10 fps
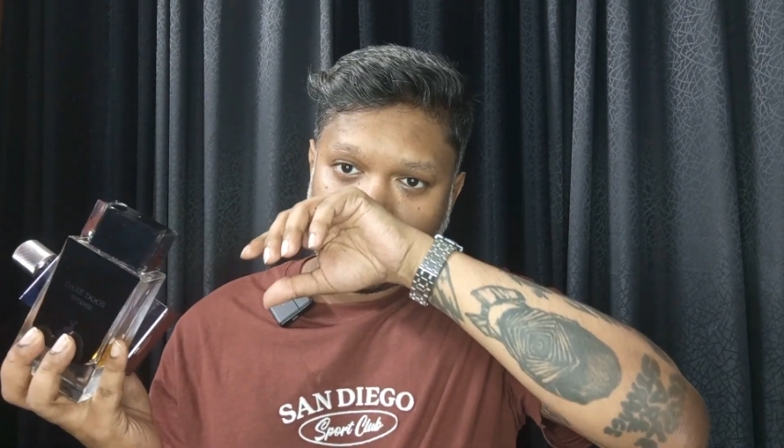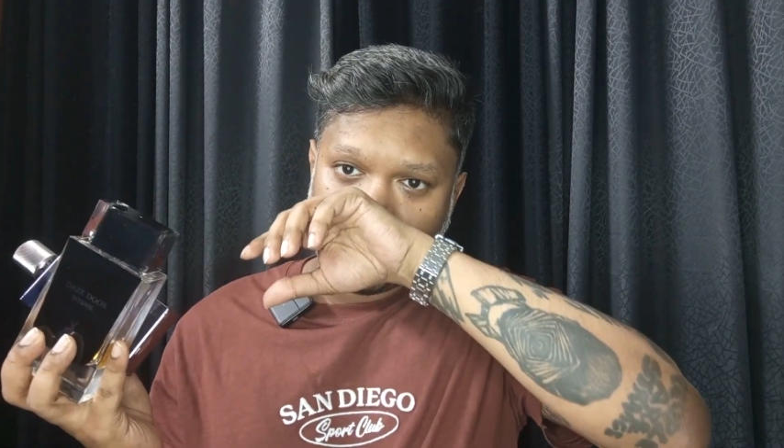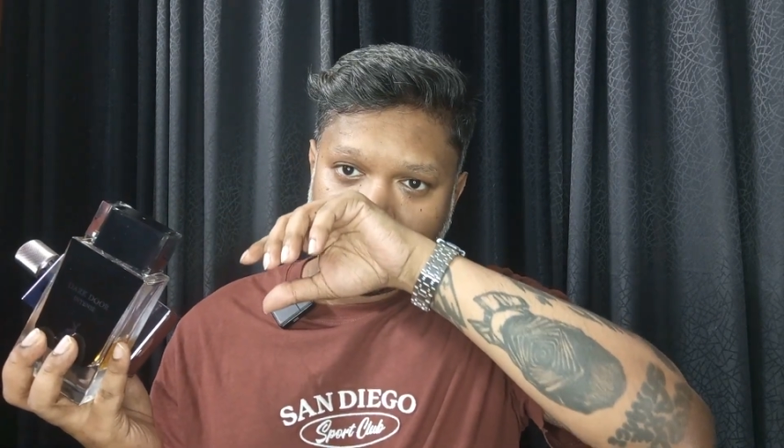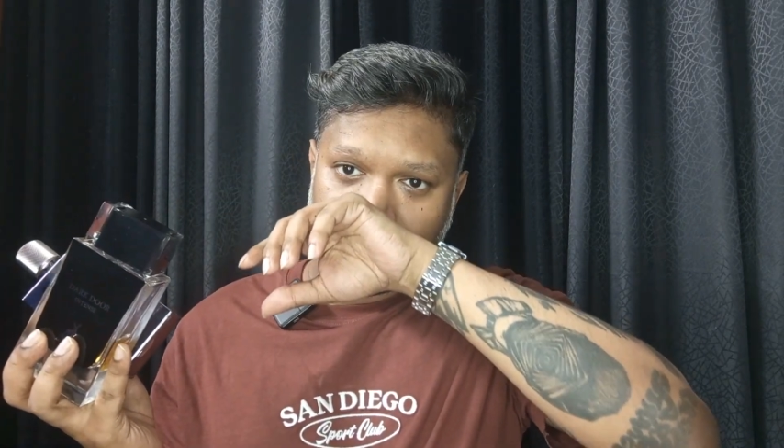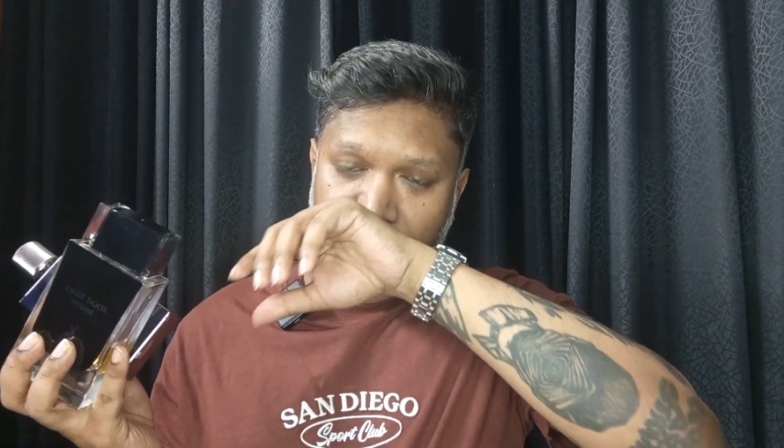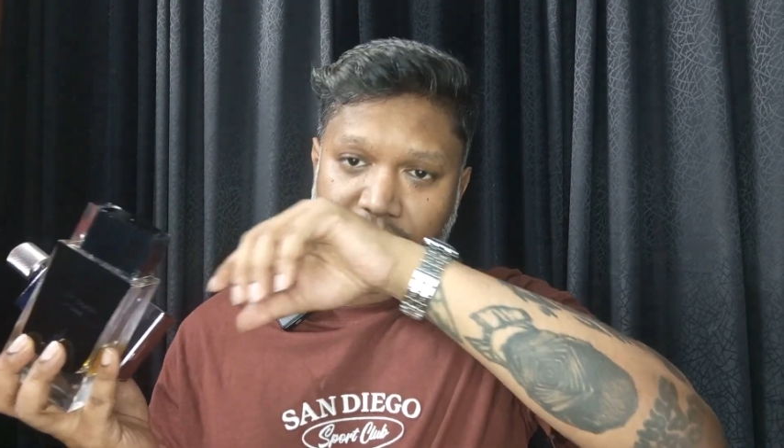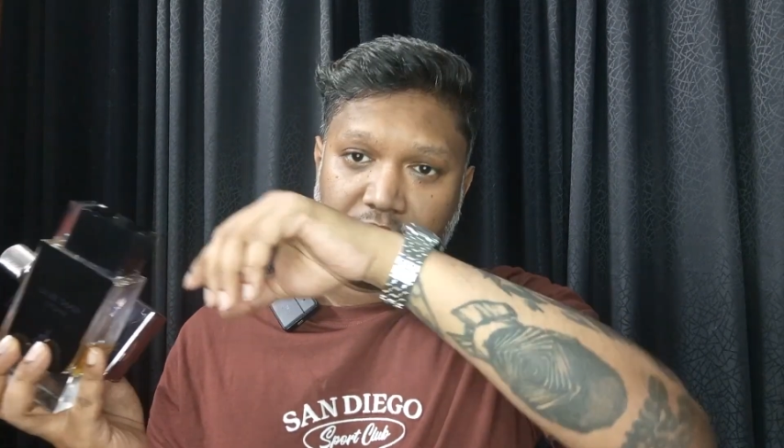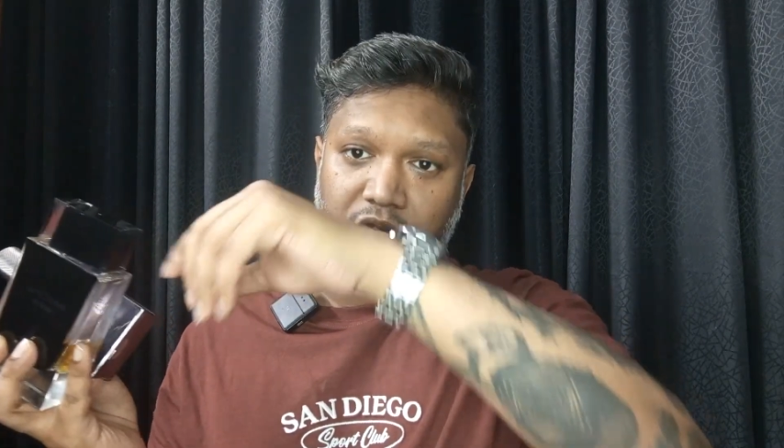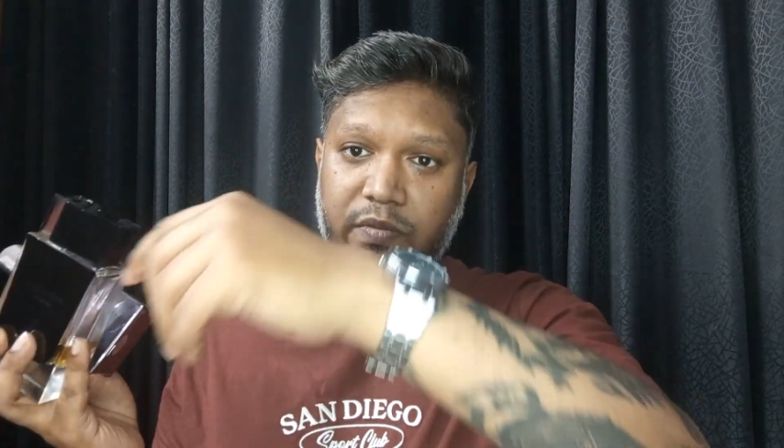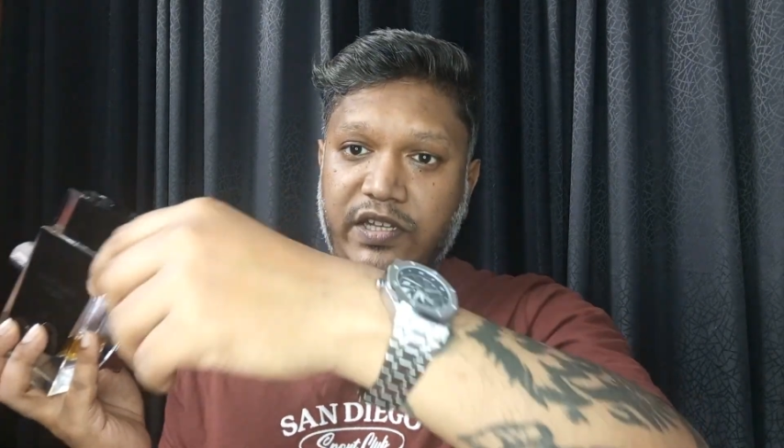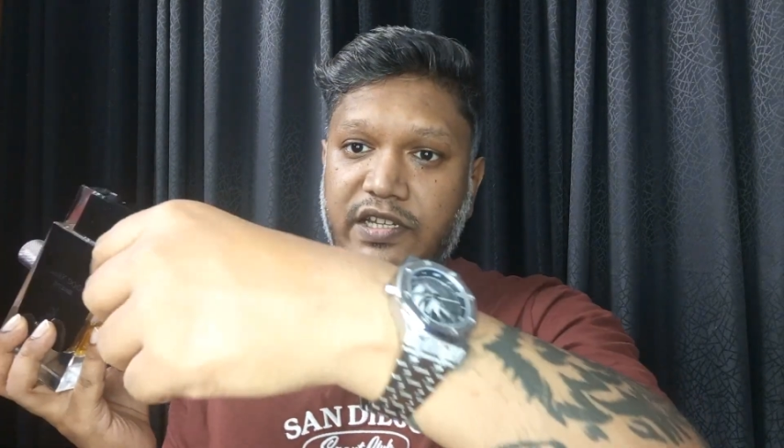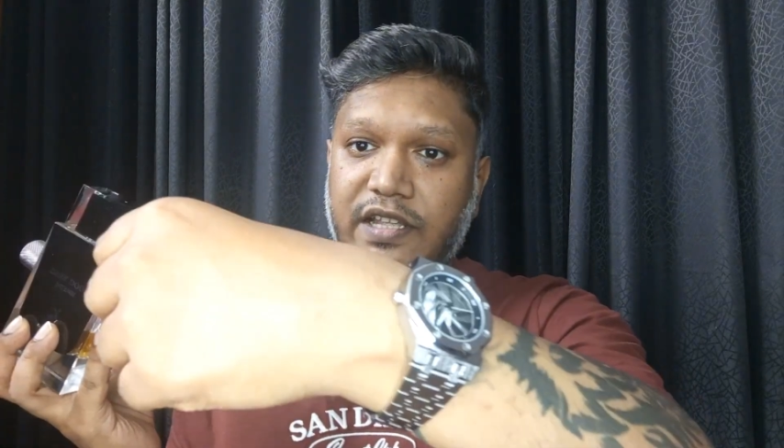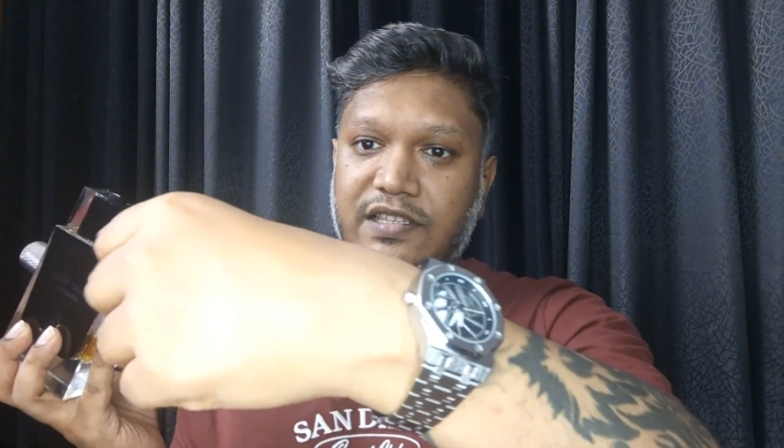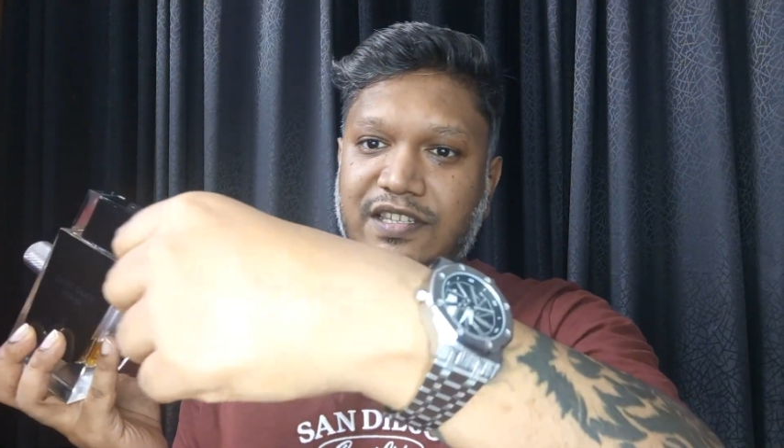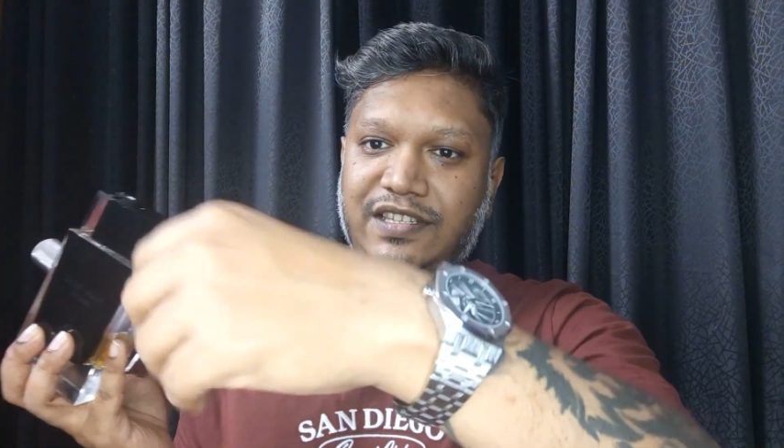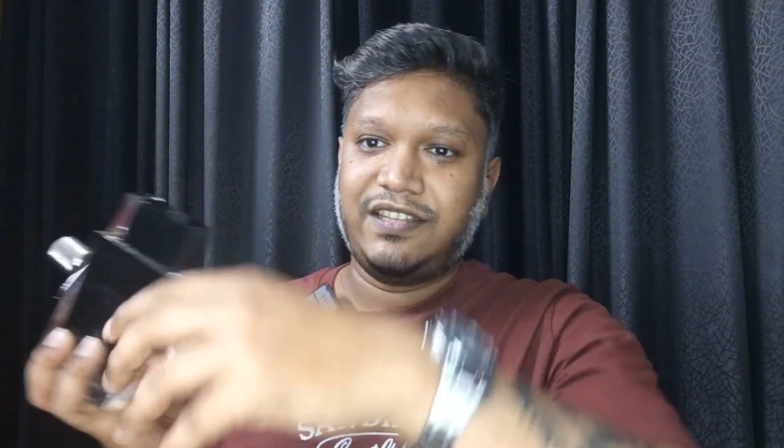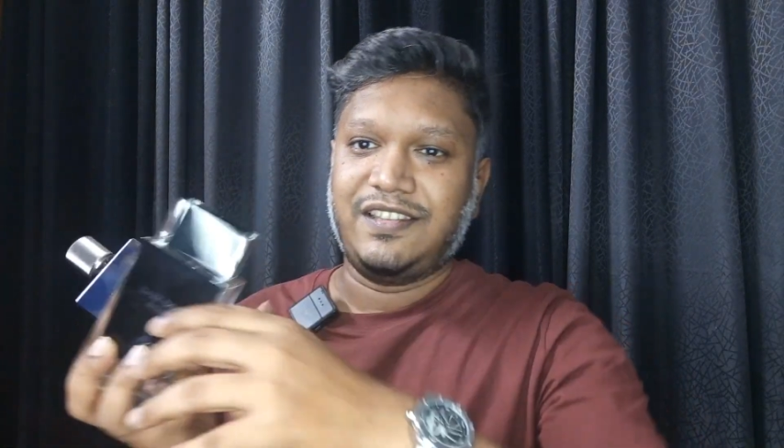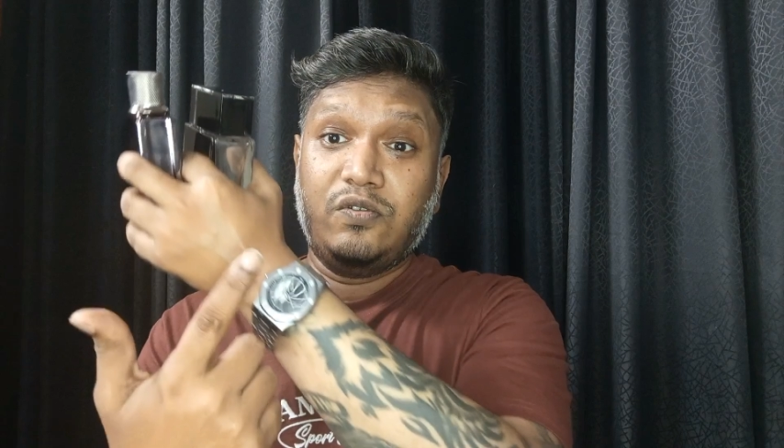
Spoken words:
and this is Dior Homme Intense.